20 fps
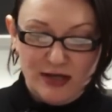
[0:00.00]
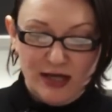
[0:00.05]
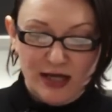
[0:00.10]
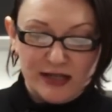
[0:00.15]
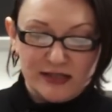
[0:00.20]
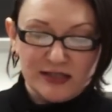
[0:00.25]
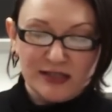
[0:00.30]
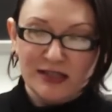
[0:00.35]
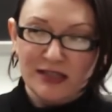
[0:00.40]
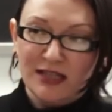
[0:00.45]

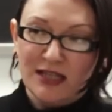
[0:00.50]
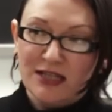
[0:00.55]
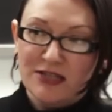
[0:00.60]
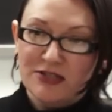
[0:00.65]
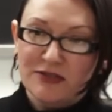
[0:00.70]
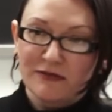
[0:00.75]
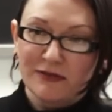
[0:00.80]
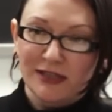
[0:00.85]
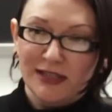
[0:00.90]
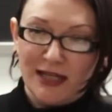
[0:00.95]
and to the
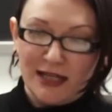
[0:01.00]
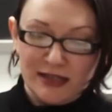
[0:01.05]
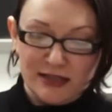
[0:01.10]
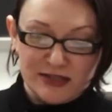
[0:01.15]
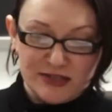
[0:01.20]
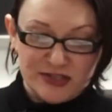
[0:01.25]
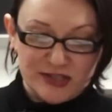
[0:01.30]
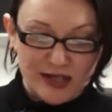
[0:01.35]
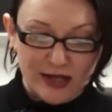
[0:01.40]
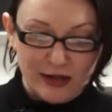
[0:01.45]
needs of the land
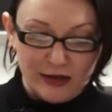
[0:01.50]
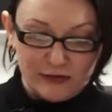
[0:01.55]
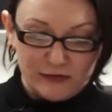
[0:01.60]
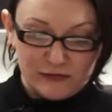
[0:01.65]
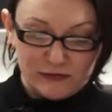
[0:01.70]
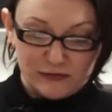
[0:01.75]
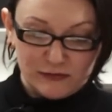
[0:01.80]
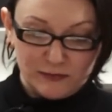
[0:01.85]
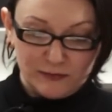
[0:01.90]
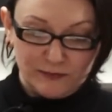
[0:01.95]

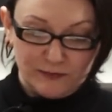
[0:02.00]
itself.